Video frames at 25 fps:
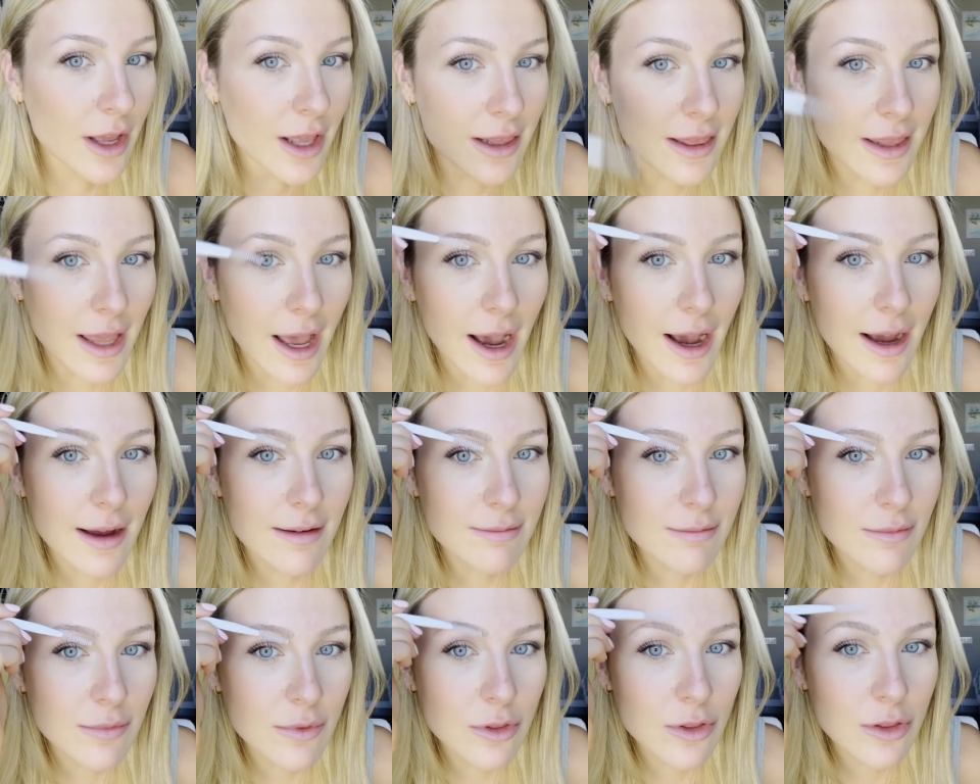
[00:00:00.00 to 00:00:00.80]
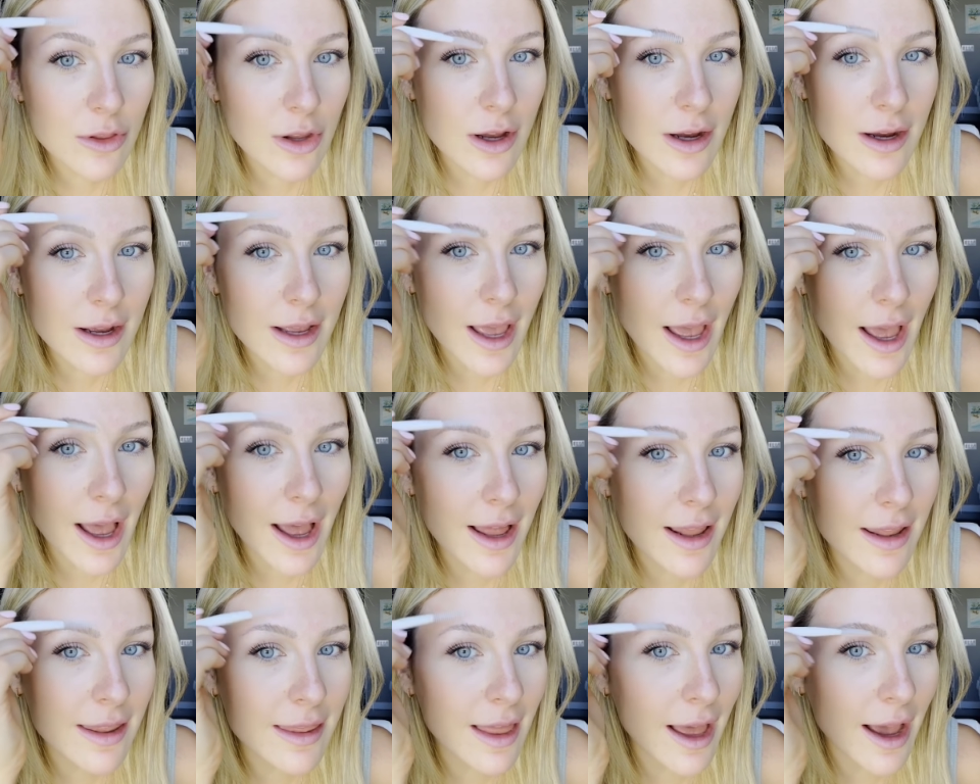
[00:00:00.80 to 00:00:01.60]
at that, look
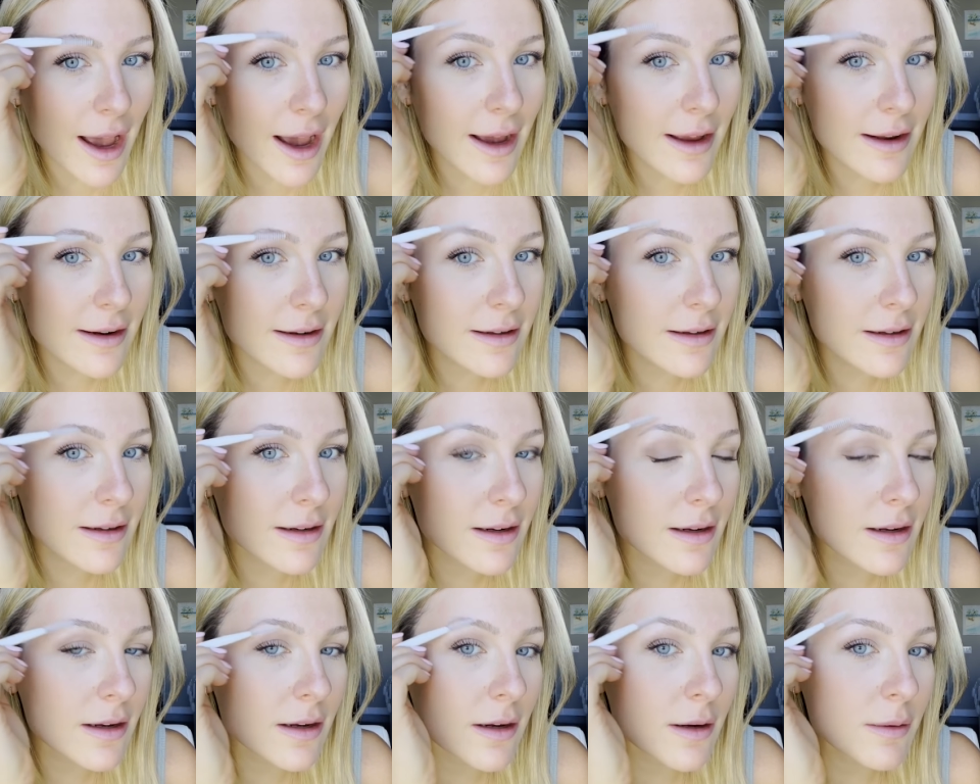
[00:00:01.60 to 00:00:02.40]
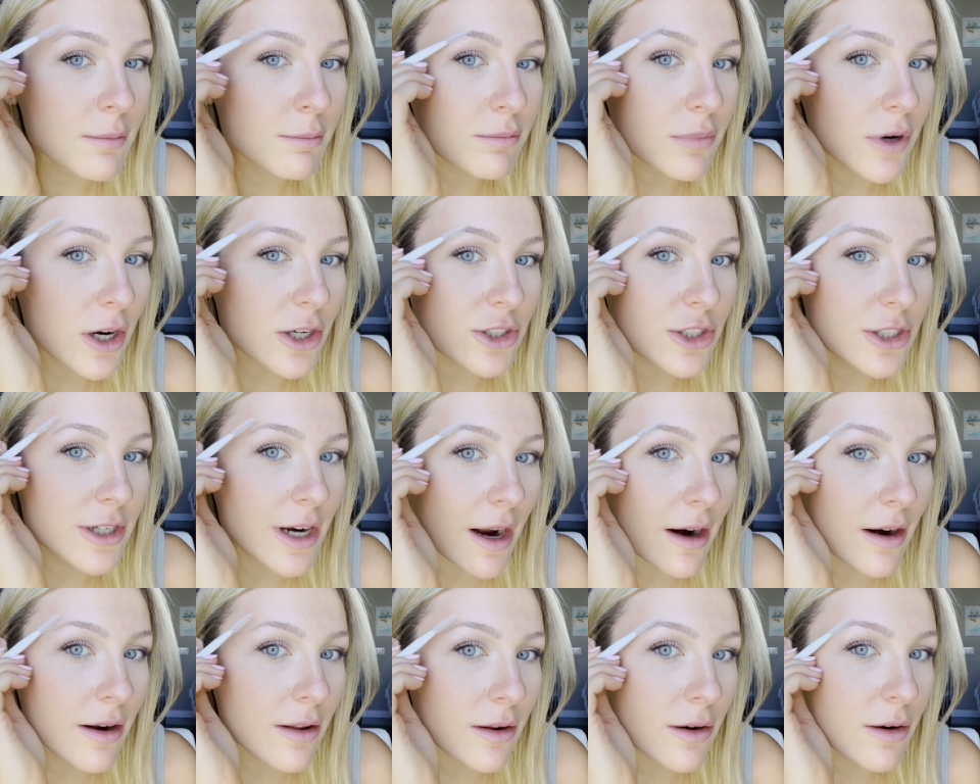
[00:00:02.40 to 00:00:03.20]
at that. Brush it
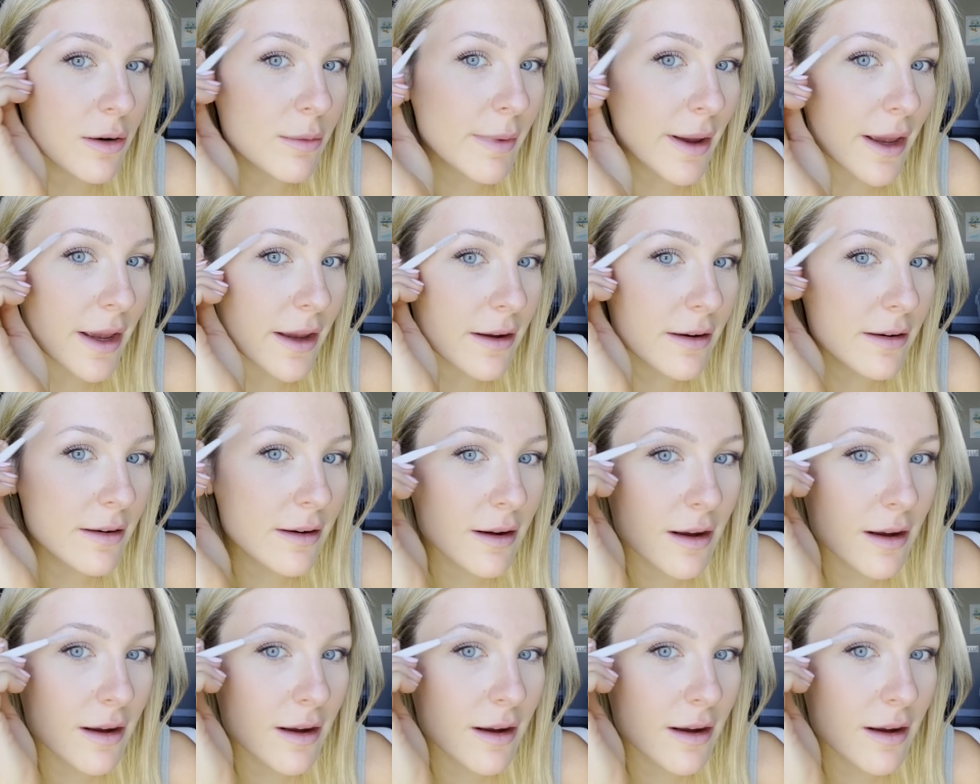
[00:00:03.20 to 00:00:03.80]
out a little bit.